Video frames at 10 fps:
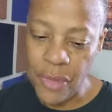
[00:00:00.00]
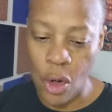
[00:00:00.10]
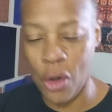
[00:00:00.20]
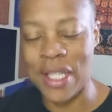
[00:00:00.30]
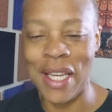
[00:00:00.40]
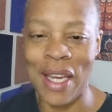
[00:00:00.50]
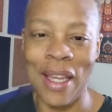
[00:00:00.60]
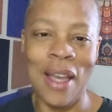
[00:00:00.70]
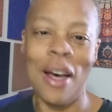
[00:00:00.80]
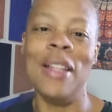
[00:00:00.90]
are saying,
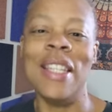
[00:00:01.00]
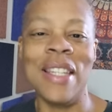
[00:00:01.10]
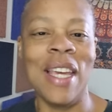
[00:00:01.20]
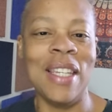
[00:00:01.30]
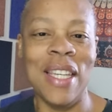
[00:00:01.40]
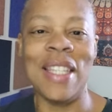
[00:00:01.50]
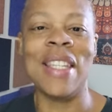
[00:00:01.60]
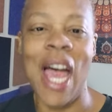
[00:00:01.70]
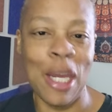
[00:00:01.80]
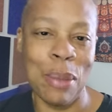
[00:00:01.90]
understand the
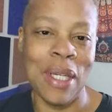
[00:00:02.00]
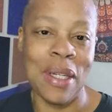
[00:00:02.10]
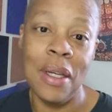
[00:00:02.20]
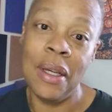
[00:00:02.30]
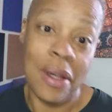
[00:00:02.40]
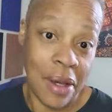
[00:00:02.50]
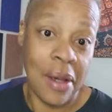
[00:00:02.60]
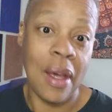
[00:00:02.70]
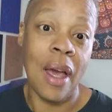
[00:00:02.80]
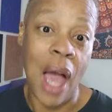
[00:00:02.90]
assignment.
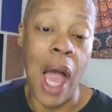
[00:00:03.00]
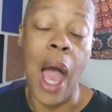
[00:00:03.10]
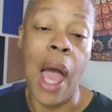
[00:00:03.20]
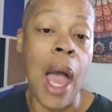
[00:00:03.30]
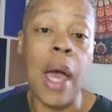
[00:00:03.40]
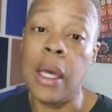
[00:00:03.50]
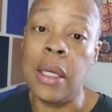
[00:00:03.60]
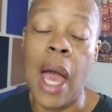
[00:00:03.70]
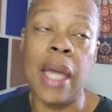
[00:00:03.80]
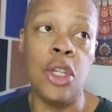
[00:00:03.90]
I,
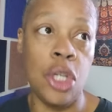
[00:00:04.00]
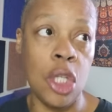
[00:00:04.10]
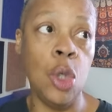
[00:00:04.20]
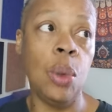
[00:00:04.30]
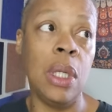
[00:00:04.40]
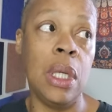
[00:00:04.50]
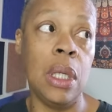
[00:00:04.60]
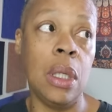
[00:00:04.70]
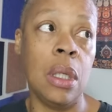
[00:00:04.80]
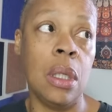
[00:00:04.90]
I, I
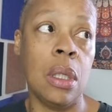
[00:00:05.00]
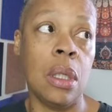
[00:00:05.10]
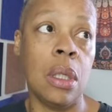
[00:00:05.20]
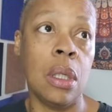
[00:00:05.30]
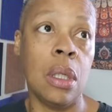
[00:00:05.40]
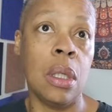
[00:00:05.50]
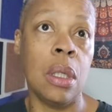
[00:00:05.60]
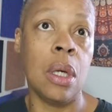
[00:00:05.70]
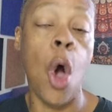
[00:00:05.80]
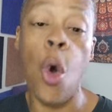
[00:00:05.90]
genuinely
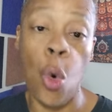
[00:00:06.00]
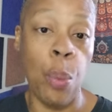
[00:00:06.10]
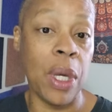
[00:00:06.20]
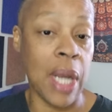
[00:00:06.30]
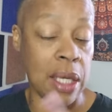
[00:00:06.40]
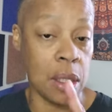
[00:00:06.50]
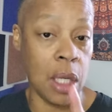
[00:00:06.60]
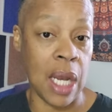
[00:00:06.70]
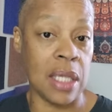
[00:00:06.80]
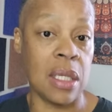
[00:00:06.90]
hope, and I,
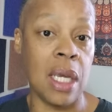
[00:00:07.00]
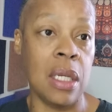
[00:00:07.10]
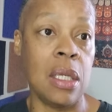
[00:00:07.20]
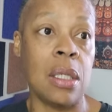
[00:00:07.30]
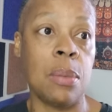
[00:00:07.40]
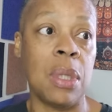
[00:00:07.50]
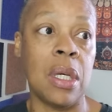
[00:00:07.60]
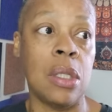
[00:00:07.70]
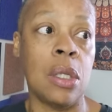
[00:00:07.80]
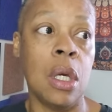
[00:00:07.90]
and I say this
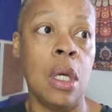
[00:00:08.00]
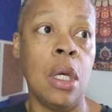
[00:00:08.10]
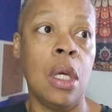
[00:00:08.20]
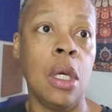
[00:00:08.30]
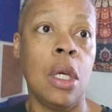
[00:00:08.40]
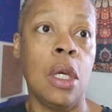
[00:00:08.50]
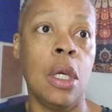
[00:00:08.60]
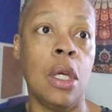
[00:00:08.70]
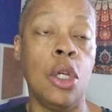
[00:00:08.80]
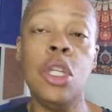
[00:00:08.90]
because
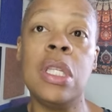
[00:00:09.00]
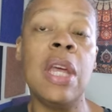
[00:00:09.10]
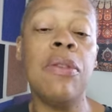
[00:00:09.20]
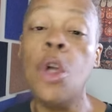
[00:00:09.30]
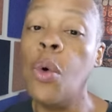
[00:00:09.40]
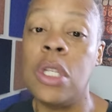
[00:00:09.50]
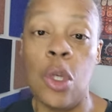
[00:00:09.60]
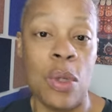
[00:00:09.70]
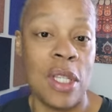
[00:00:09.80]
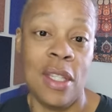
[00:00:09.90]
you just never know what
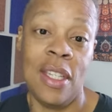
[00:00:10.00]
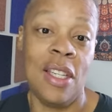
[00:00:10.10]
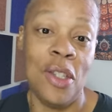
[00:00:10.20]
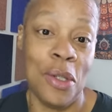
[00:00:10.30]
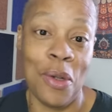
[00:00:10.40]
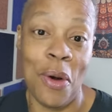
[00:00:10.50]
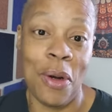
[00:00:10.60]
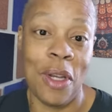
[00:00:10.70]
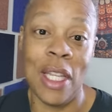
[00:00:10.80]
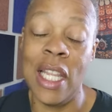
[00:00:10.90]
someone's intentions are.
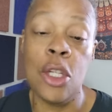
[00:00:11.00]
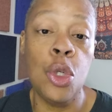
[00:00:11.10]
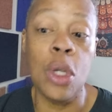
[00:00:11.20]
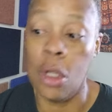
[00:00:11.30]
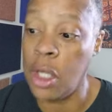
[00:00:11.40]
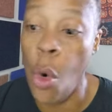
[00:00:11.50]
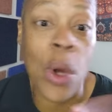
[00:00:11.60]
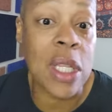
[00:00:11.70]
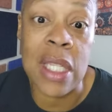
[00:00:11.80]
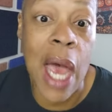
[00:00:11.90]
Unless you can go
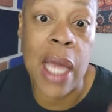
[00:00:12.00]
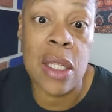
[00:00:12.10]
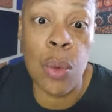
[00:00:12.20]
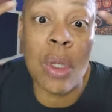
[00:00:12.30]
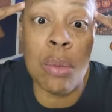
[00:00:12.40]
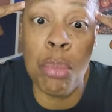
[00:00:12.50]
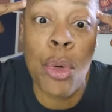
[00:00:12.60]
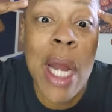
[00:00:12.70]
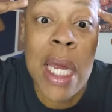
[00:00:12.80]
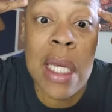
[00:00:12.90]
inside someone's
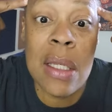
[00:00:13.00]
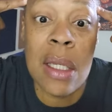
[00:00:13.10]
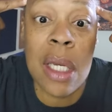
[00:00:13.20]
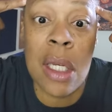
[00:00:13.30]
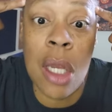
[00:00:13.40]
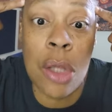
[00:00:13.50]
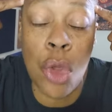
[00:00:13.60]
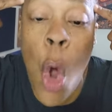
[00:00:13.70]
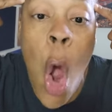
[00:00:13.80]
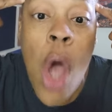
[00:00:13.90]
brains and in their
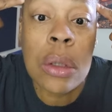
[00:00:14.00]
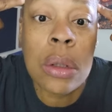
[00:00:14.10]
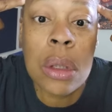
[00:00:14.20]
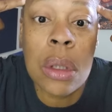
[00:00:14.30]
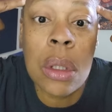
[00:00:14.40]
thoughts,